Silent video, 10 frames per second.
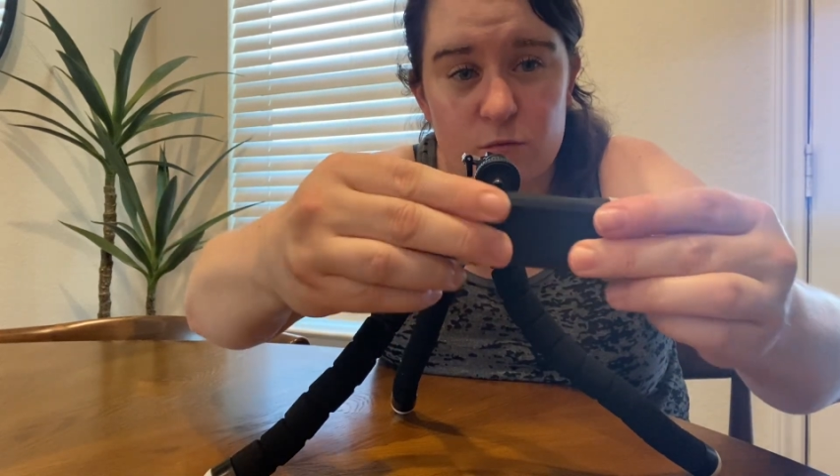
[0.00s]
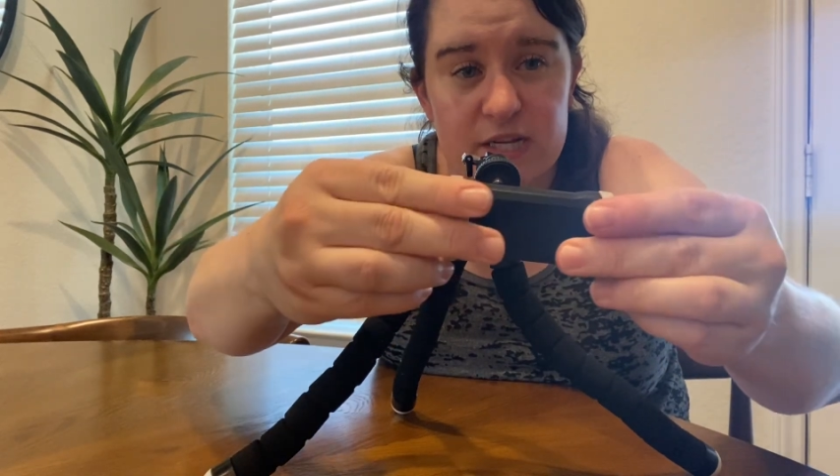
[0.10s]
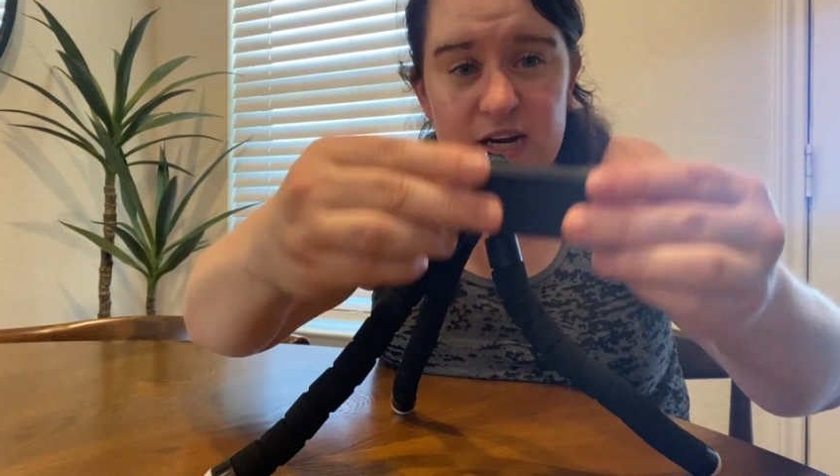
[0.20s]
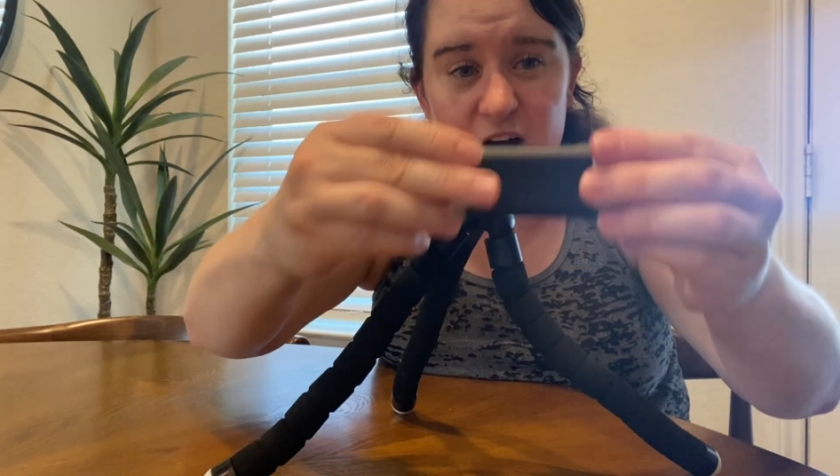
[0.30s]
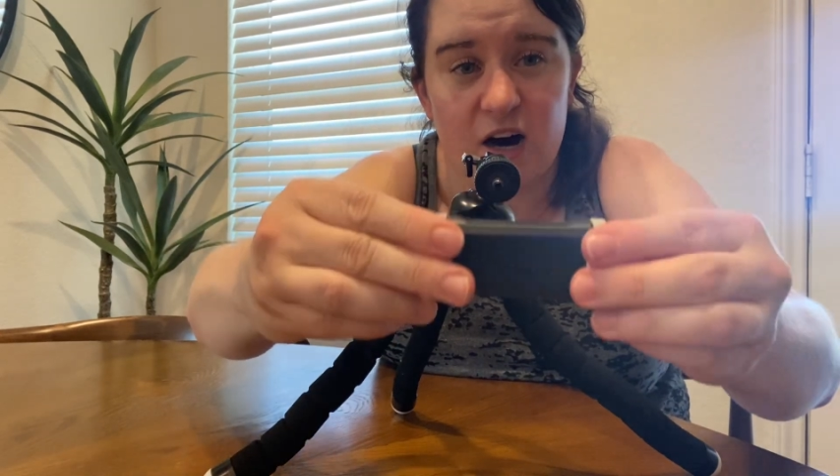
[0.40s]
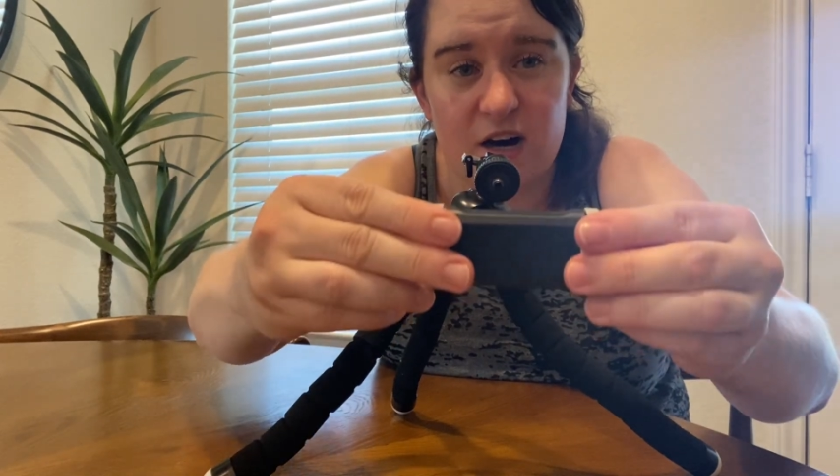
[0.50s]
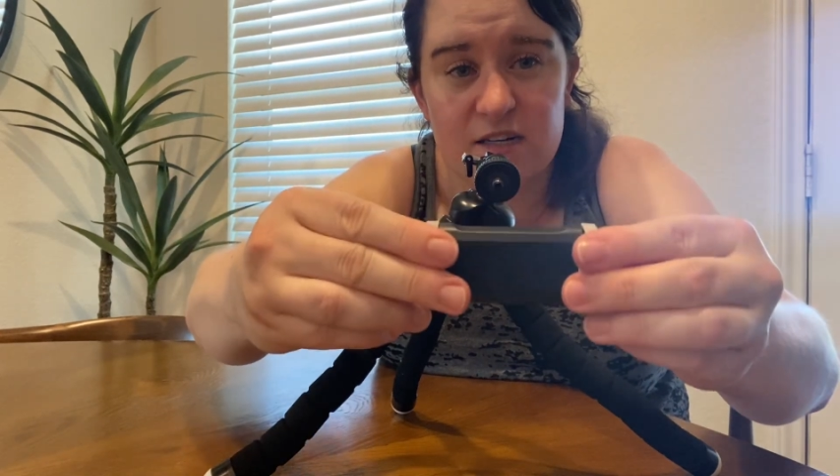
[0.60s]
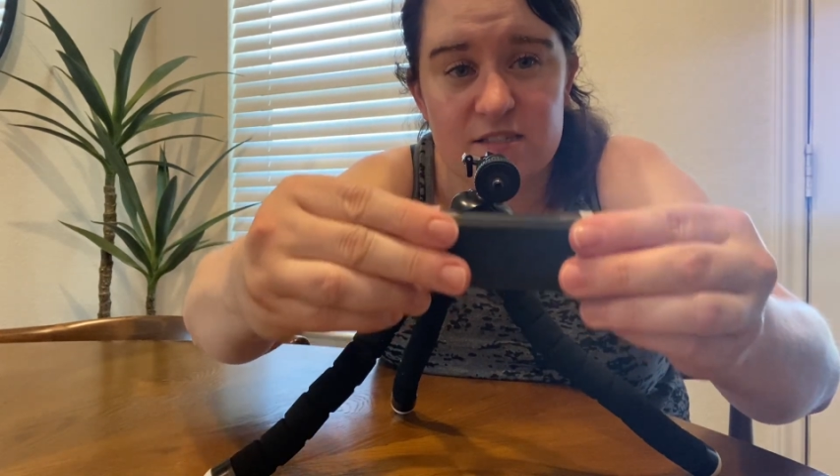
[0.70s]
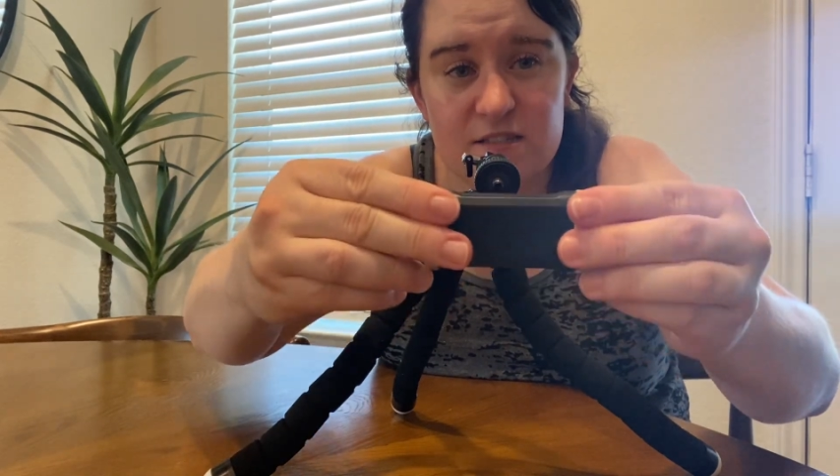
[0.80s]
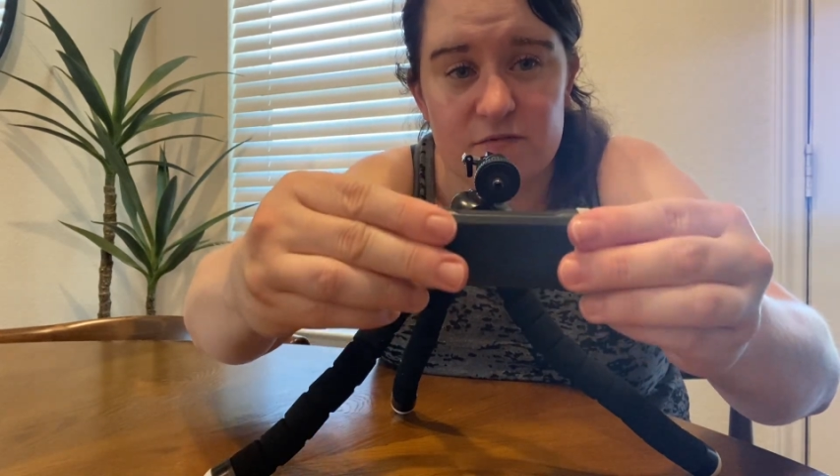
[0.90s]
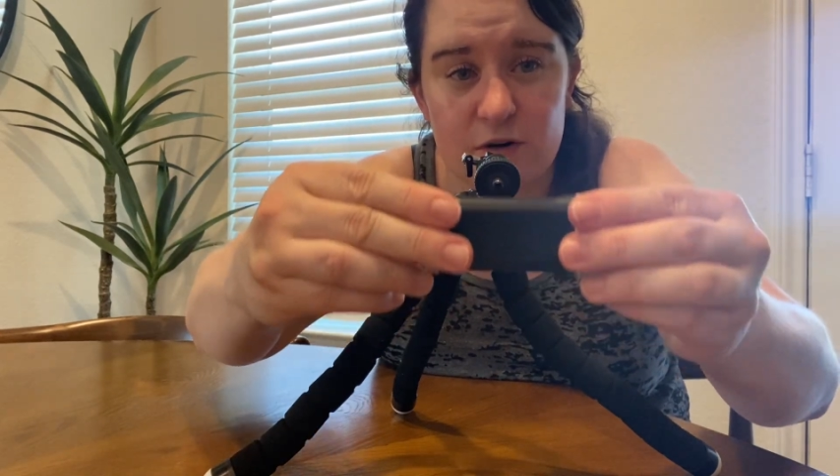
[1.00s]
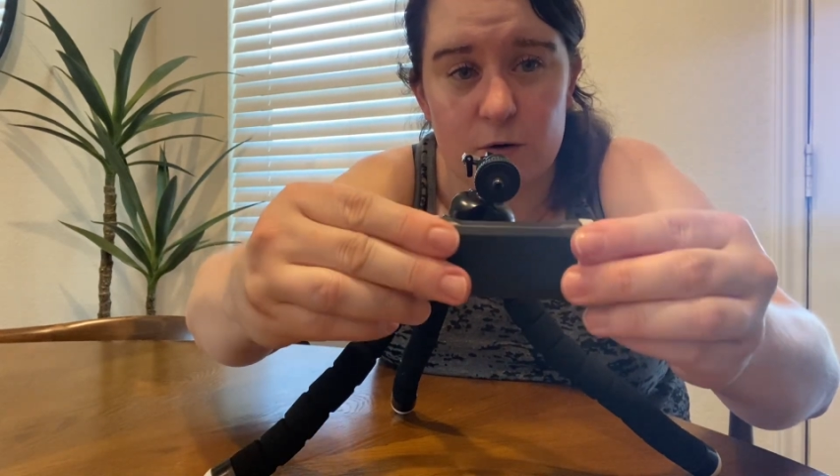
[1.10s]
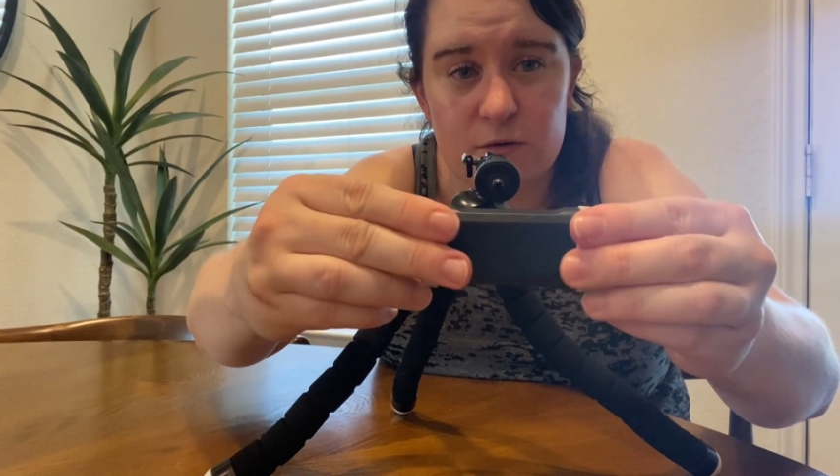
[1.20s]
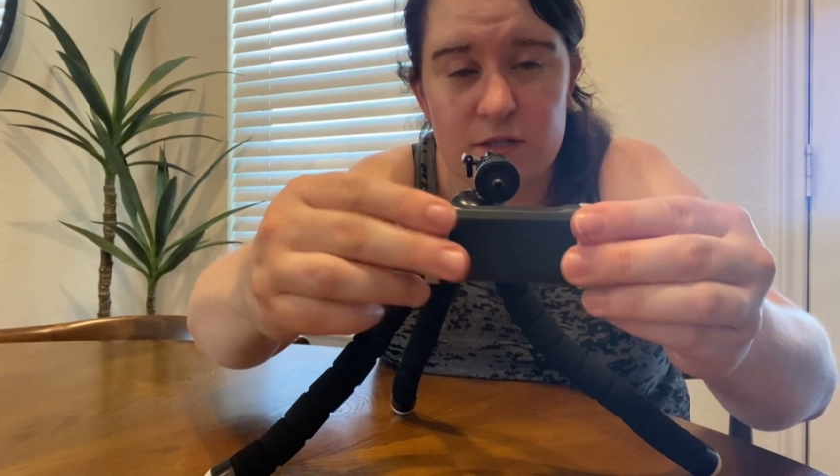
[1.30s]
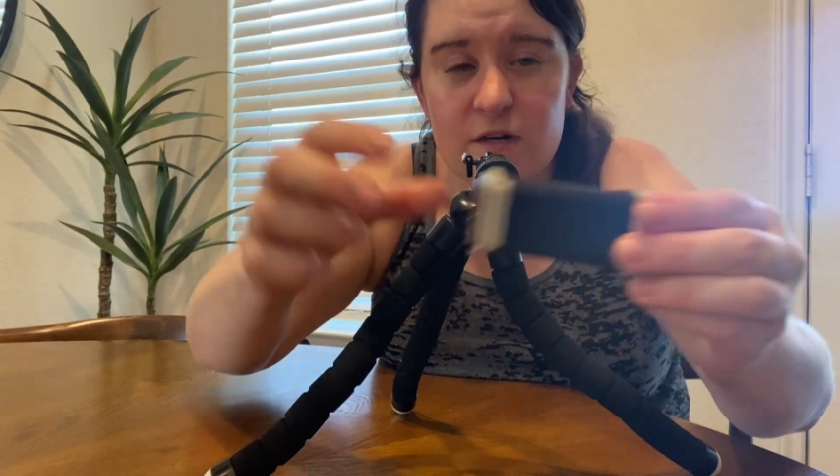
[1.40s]
when it hugs the
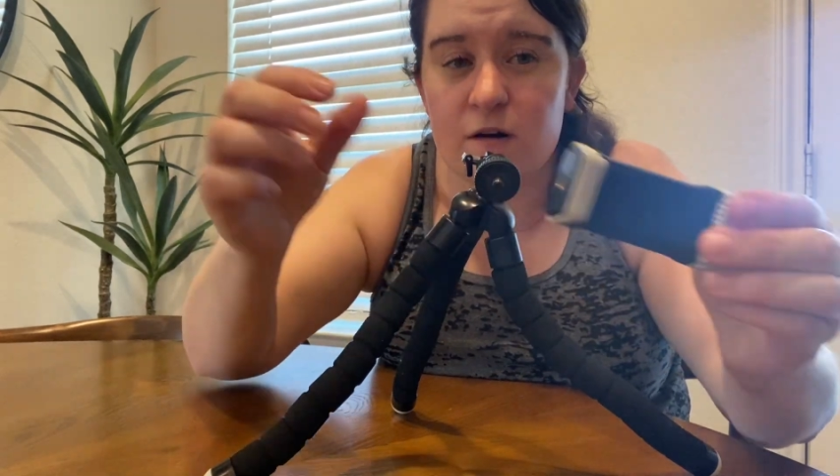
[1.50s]
phone